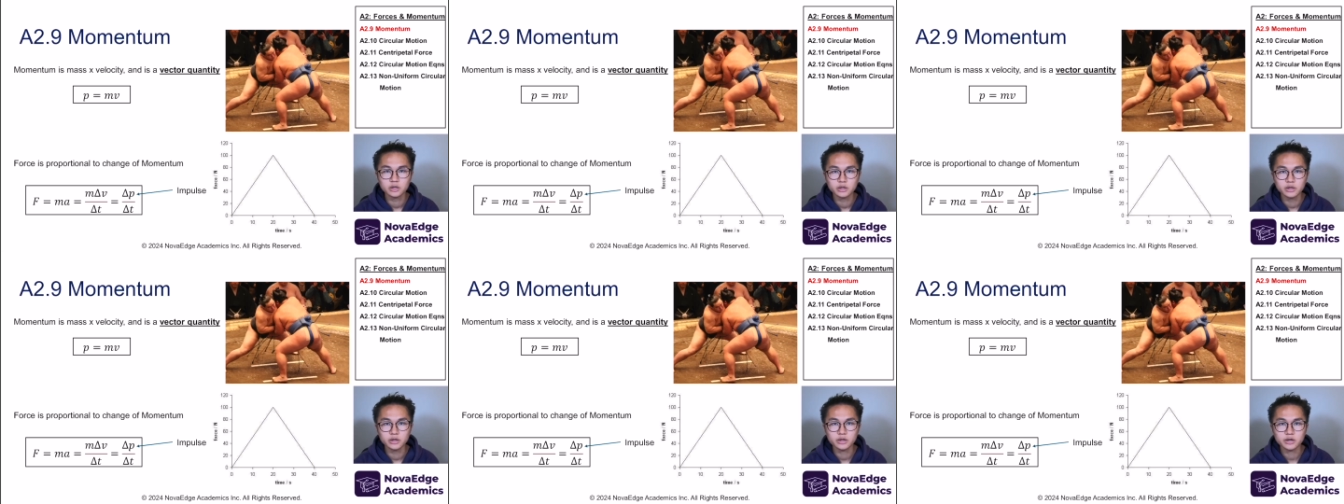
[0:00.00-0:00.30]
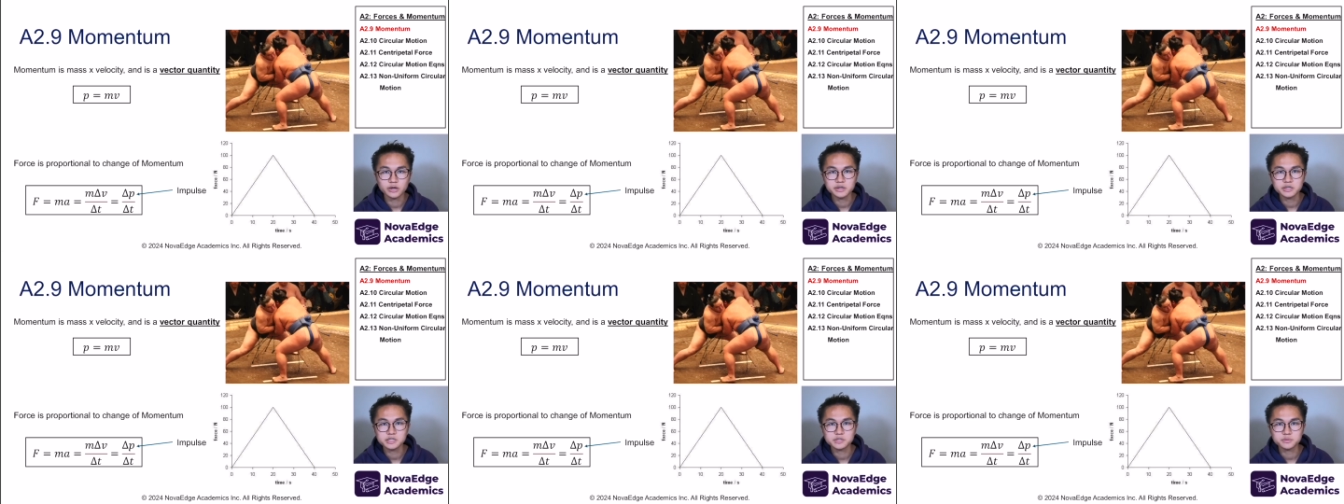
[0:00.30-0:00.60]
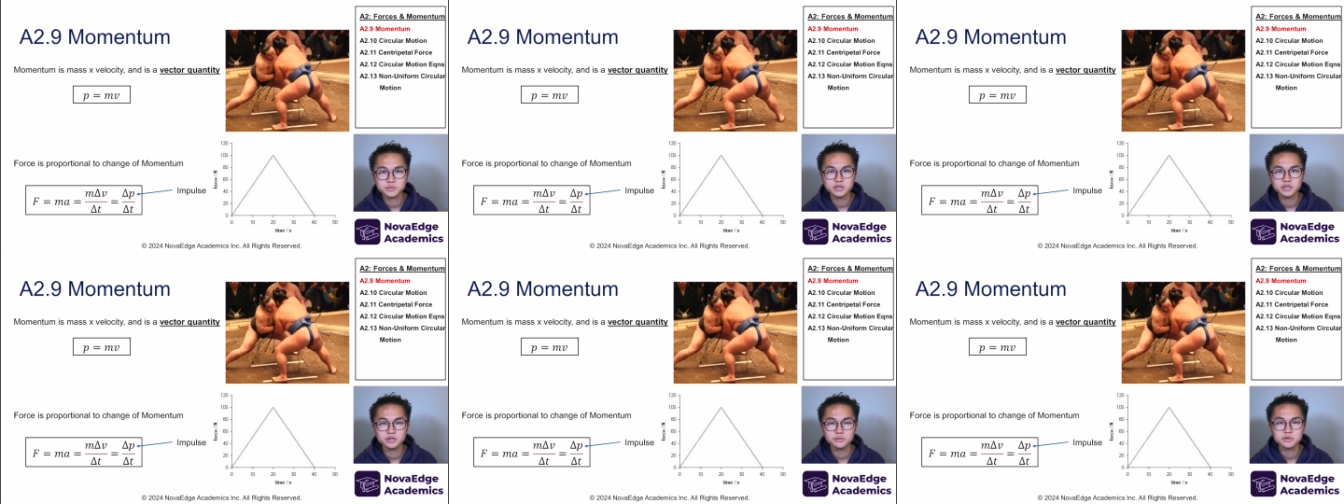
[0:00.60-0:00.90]
Hey guys,
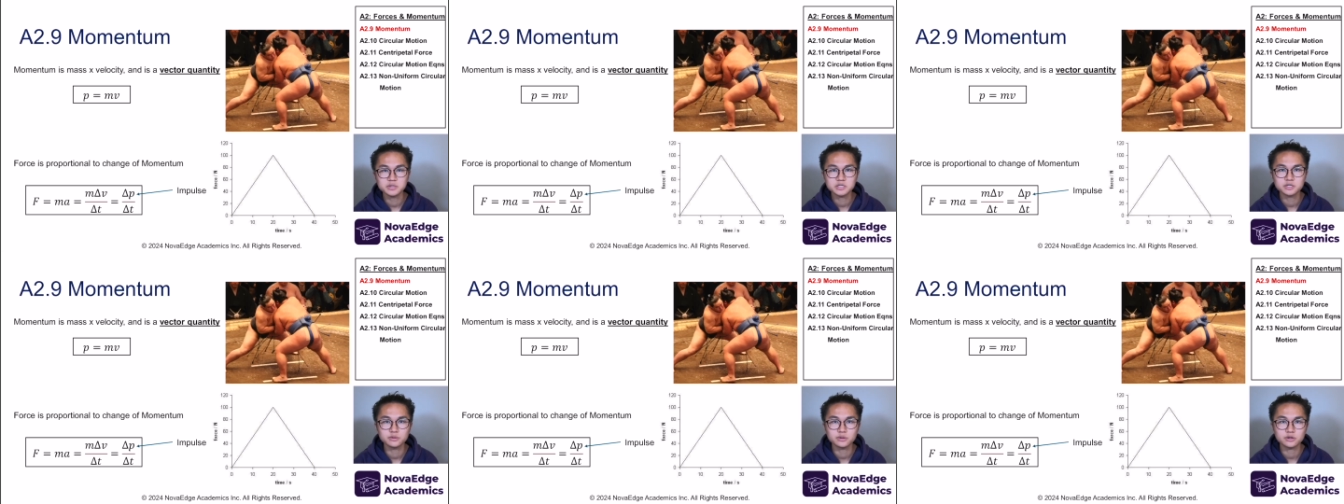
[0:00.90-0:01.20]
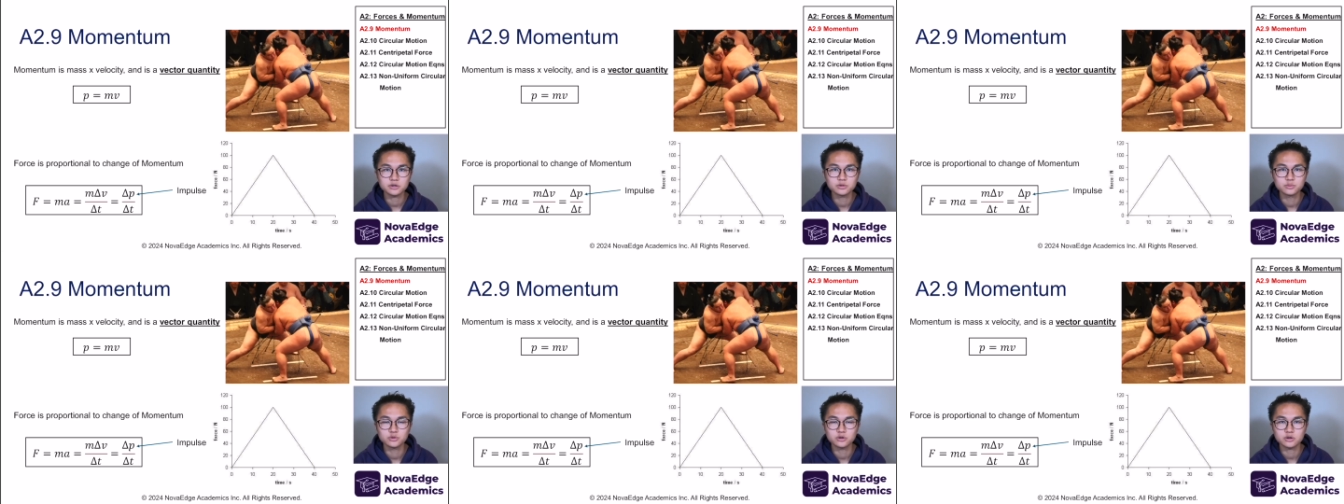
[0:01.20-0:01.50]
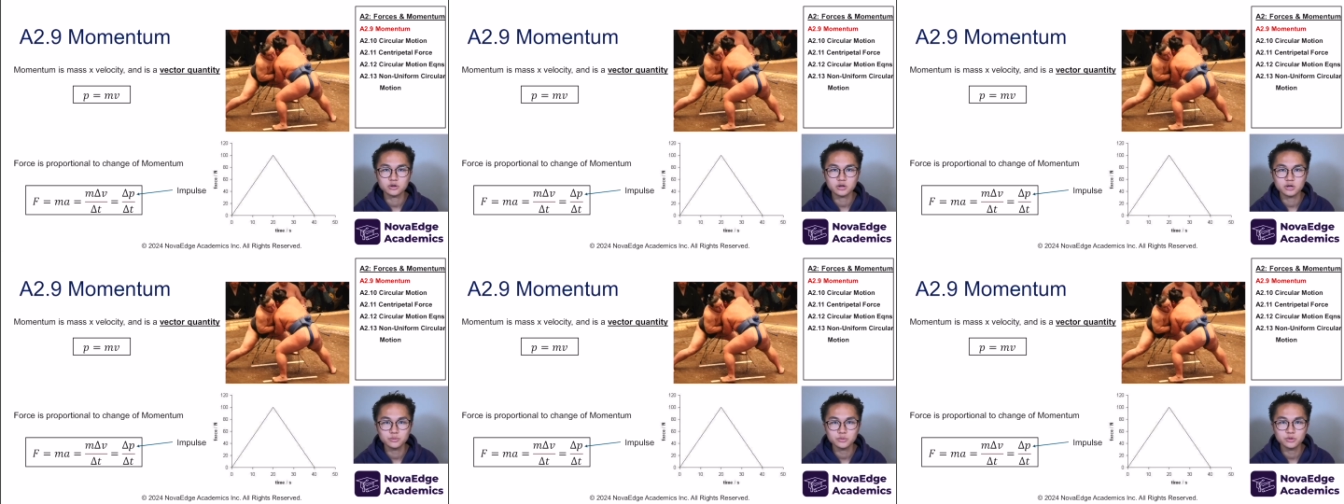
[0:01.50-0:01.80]
my name is Hiraku
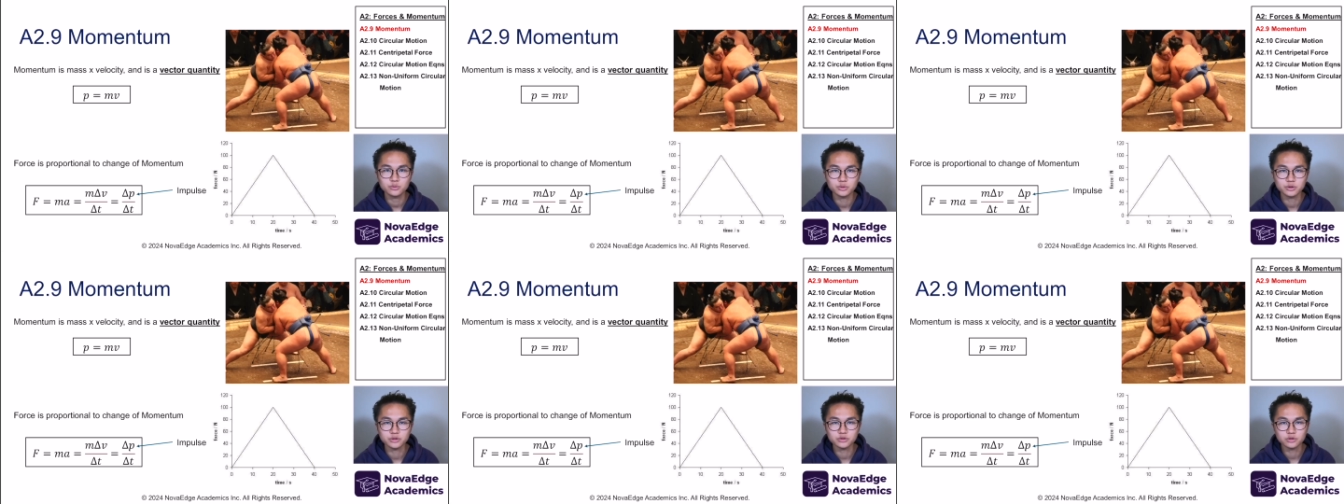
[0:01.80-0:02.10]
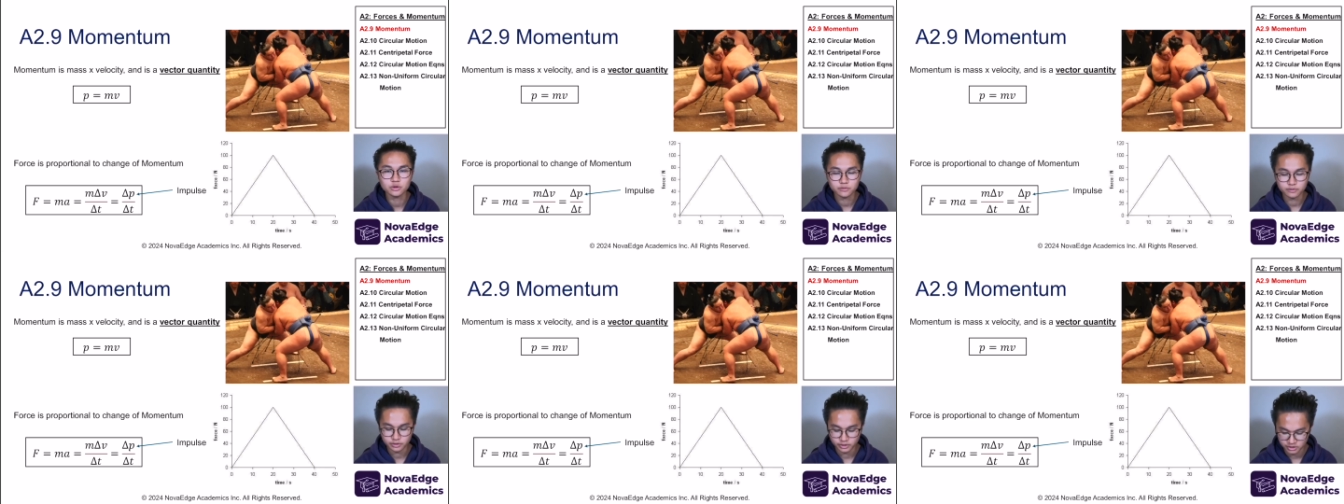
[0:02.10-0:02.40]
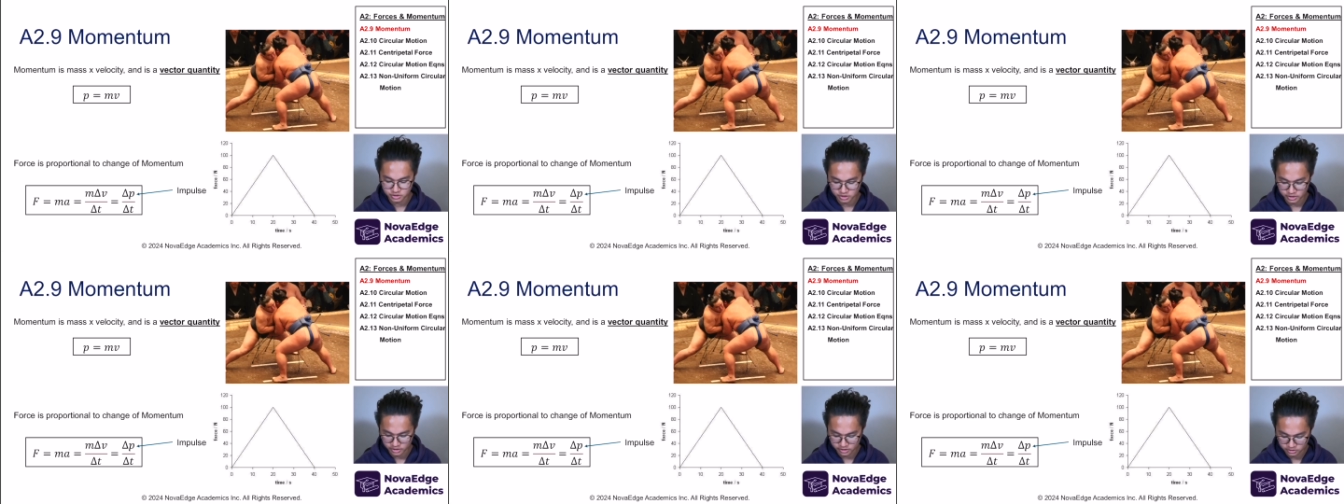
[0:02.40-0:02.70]
Murakami with
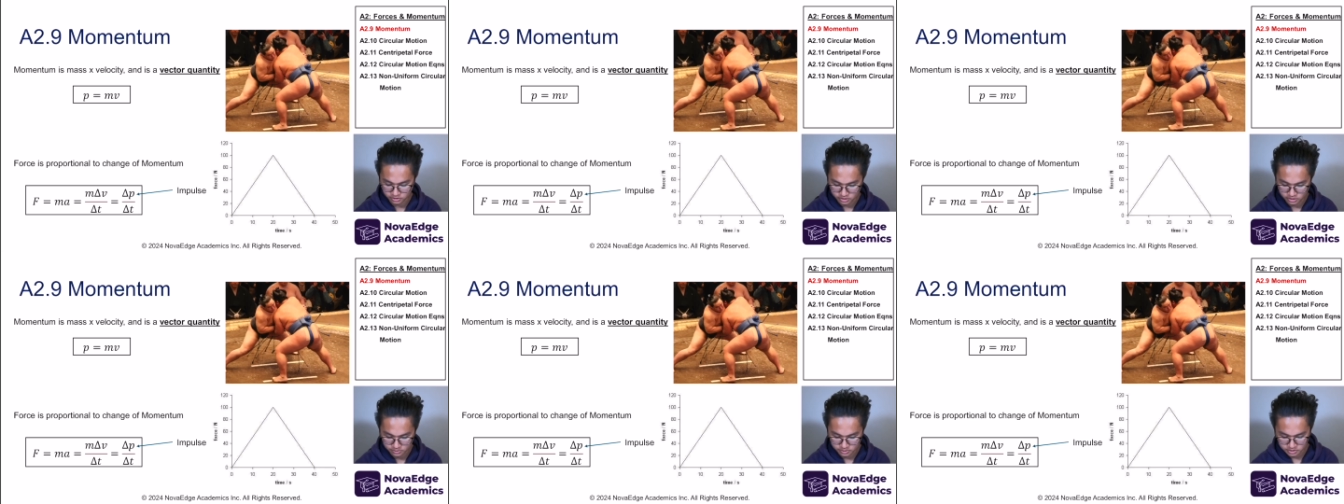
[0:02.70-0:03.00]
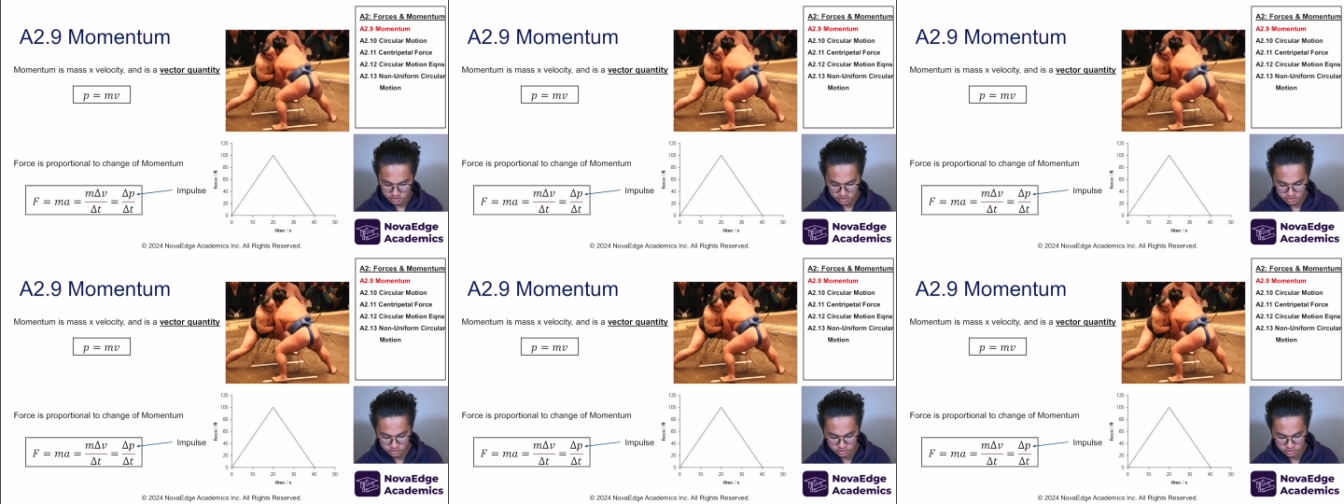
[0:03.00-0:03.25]
NovaEdge Academics.